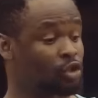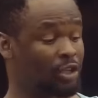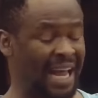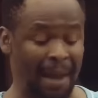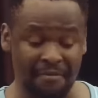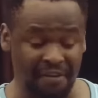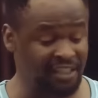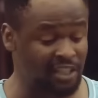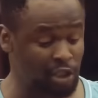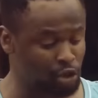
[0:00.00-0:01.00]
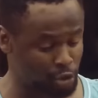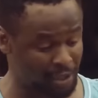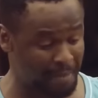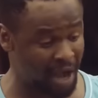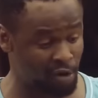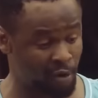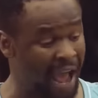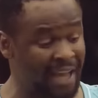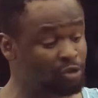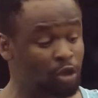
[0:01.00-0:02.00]
I am very dangerous when I'm
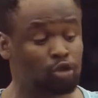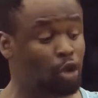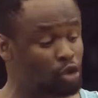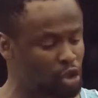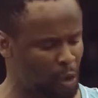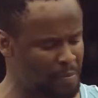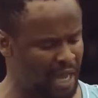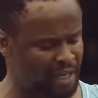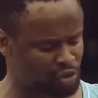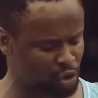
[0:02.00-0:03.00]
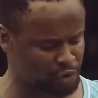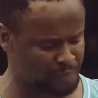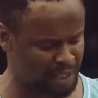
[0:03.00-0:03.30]
angry. Don't just come here and insult me.